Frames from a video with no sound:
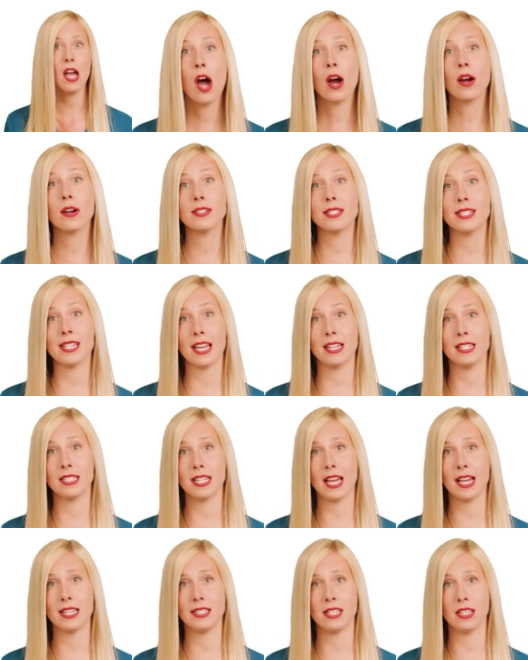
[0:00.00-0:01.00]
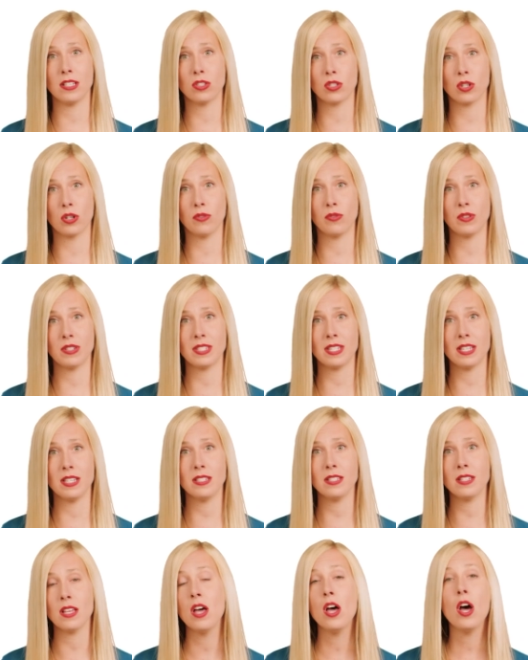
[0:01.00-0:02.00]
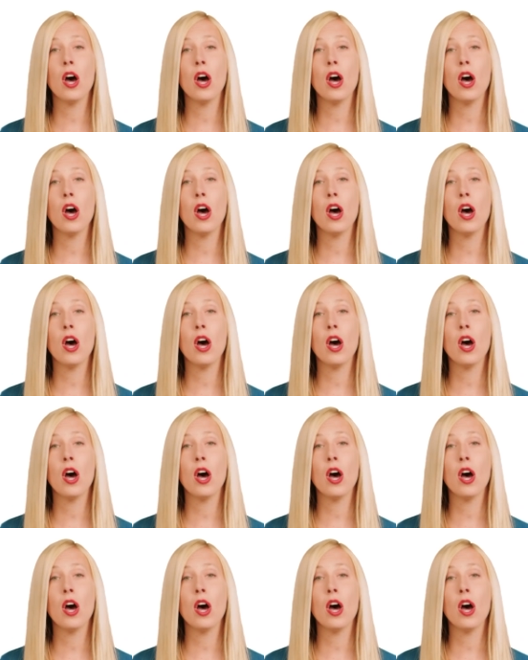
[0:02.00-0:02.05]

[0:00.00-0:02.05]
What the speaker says: are sanitizing surfaces,